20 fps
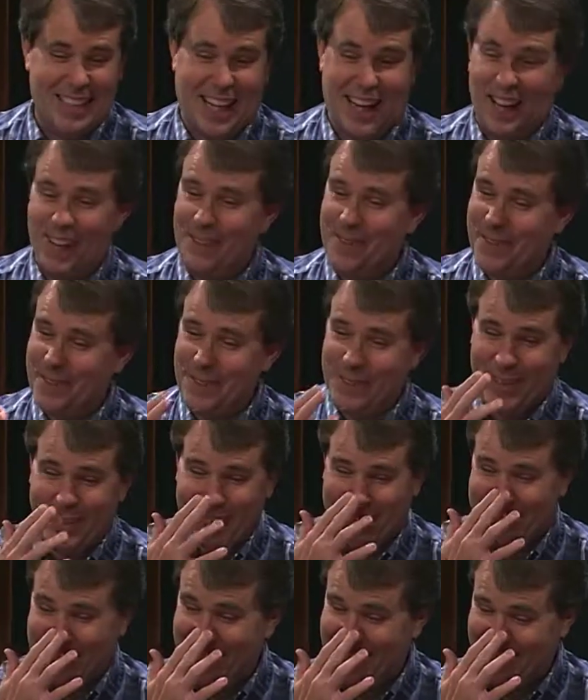I don't feel good
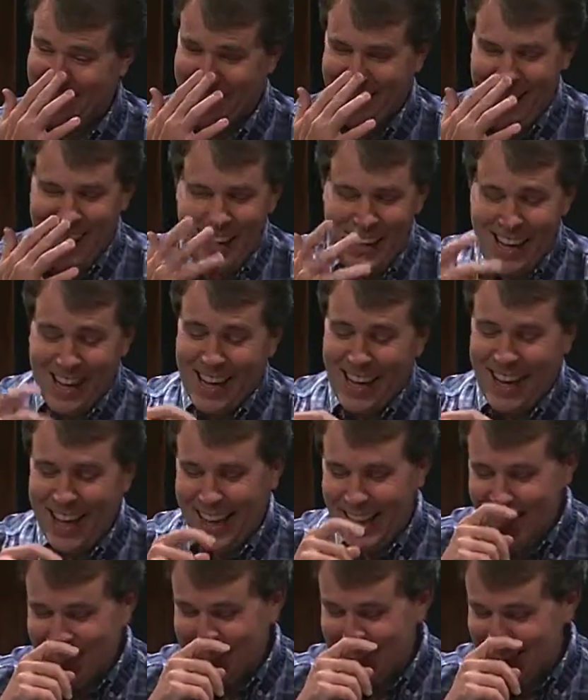either.
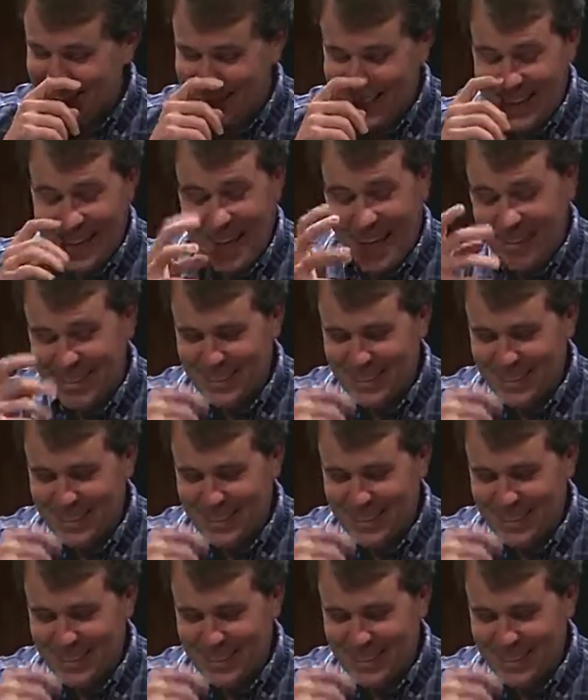And yeah,